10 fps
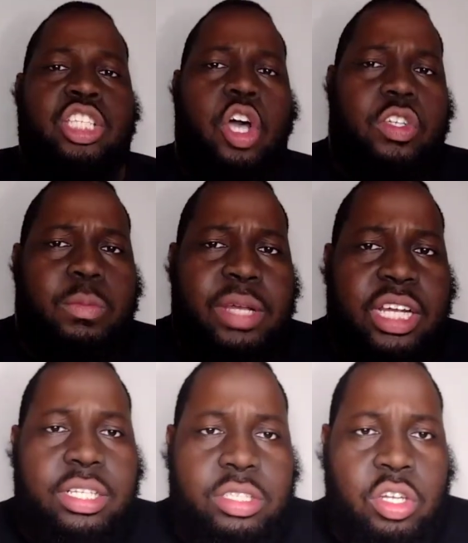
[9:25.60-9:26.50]
there's also
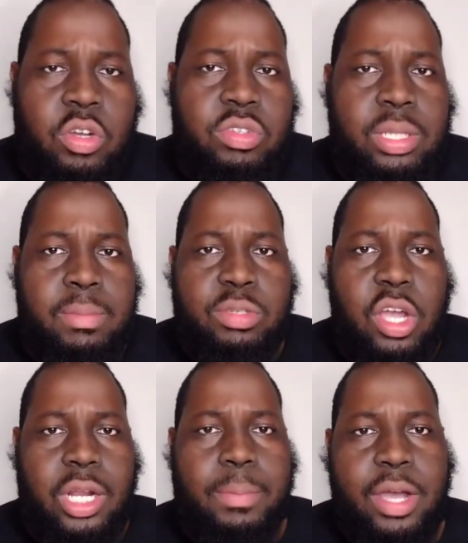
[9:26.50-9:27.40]
been, you know, some
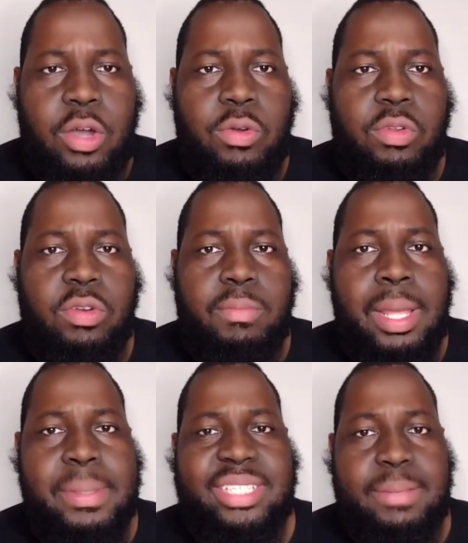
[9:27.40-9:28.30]
talk about
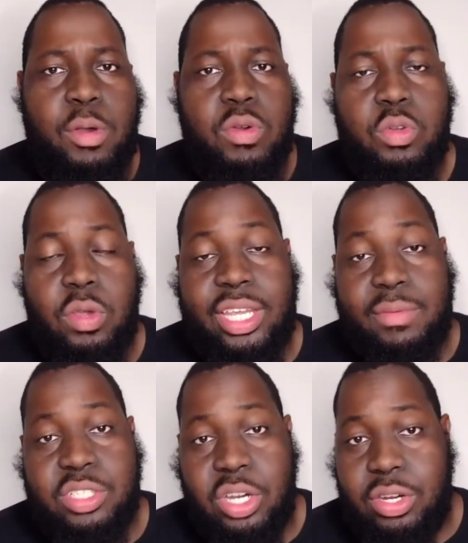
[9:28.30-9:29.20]
maybe Slade Bolden doing
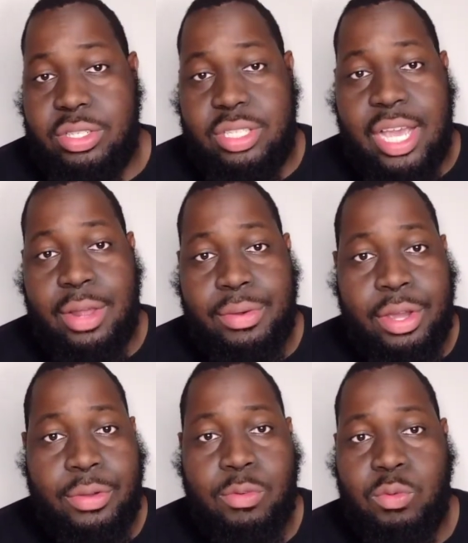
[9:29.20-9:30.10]
kick returns. I don't
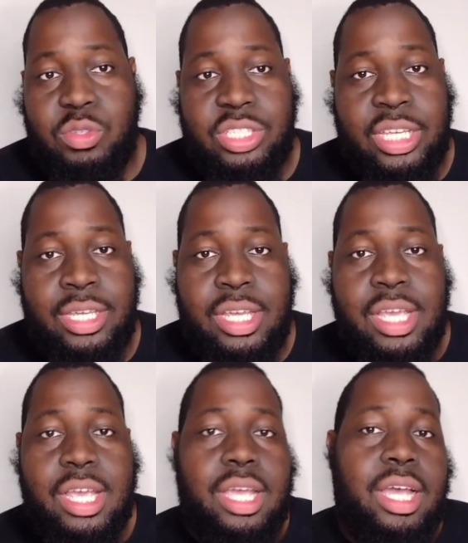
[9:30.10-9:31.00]
know. We'll see.
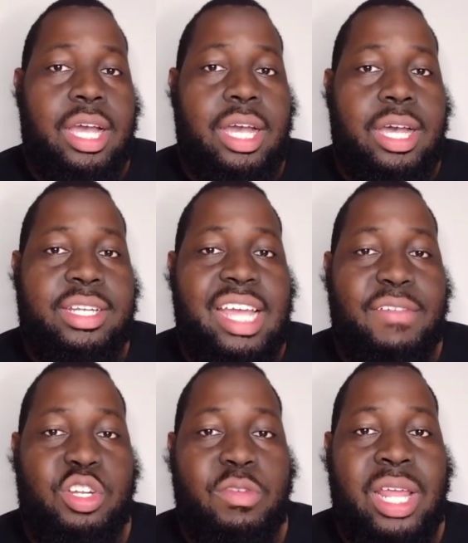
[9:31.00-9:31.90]
Uh,
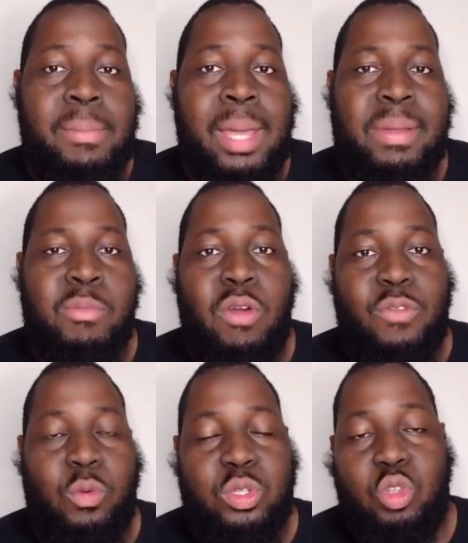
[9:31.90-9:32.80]
Devin Duvernay may be more
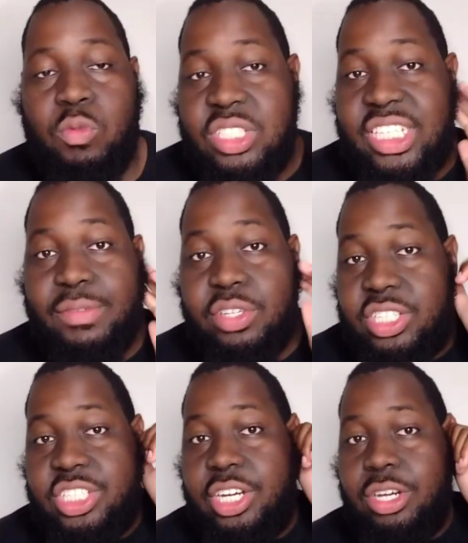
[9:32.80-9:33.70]
focused on receiver
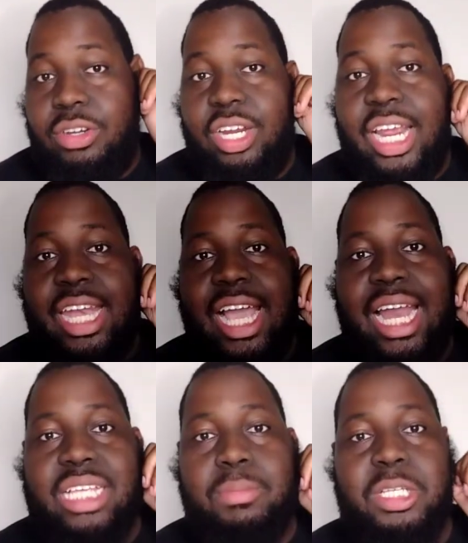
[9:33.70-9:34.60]
this year and
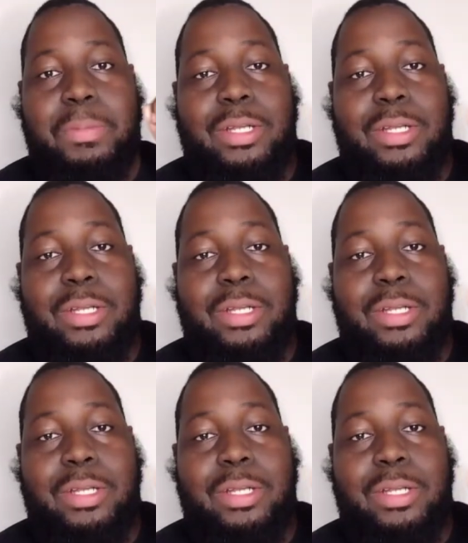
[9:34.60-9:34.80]
not as much